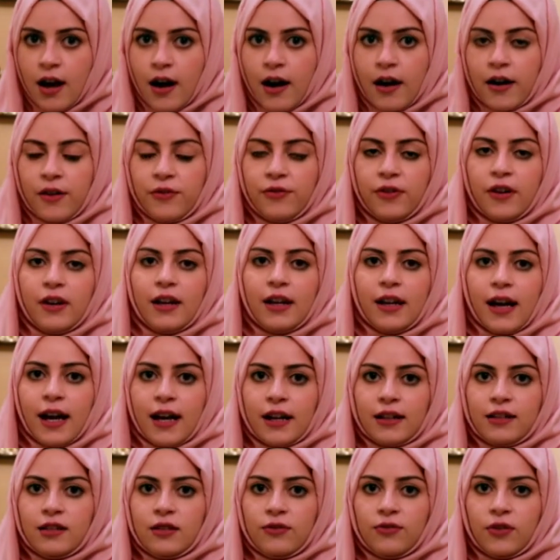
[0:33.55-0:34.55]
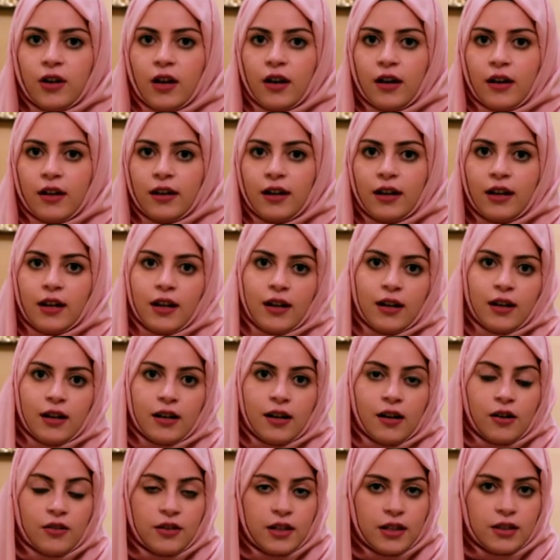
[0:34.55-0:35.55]
are very active on
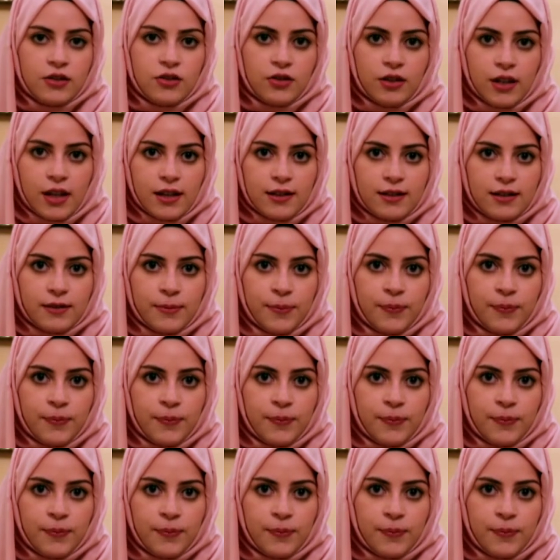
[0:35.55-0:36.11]
the internet.